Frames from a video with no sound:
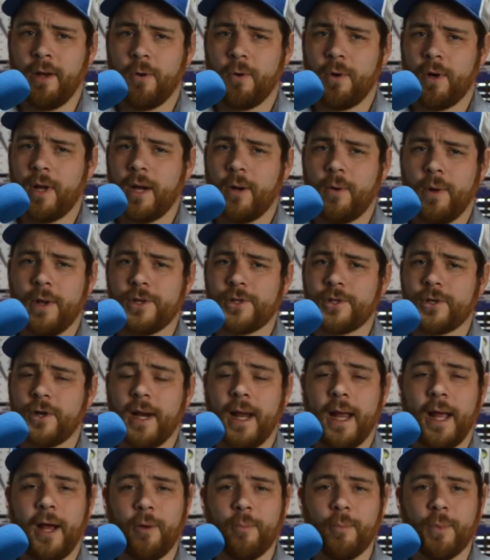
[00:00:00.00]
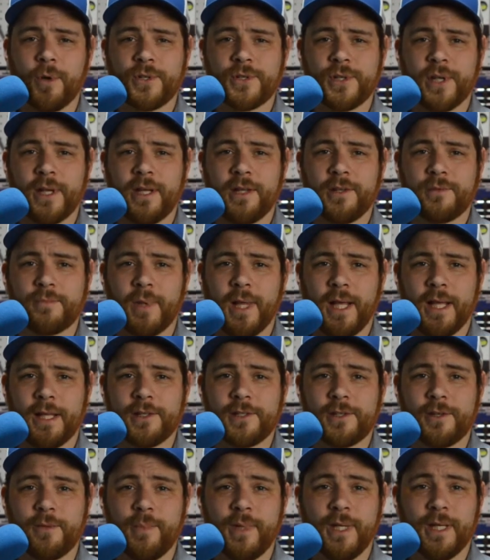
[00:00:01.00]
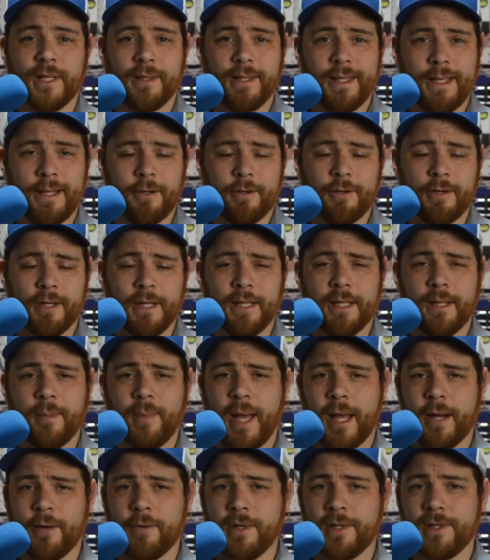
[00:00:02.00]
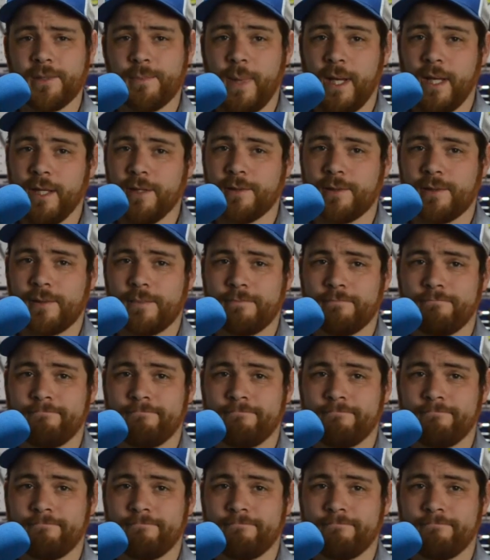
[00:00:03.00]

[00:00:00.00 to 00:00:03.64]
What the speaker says: we're not quite sure how Mercedes plans to be a leader in the battery space.